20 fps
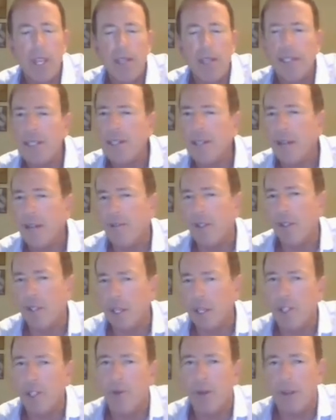Didn't have the
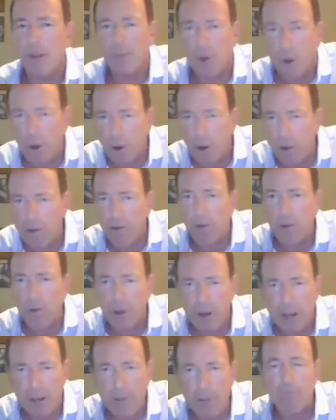luxury of all
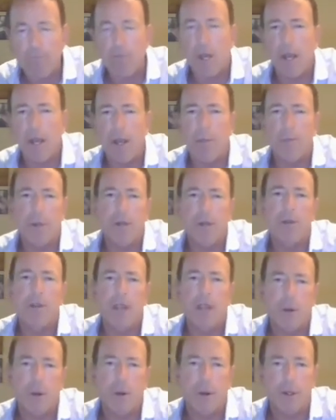three uh, beer
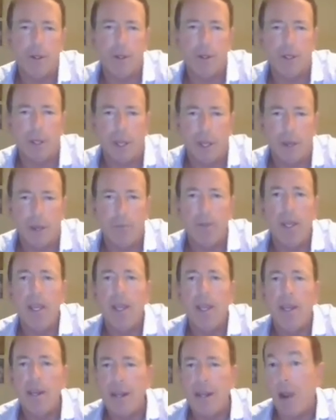networks. Um,
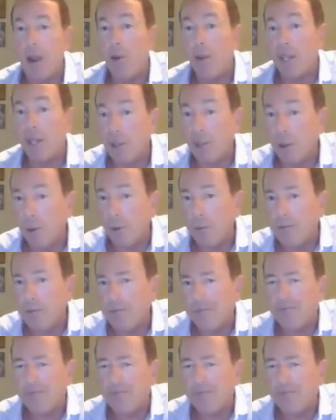now we do.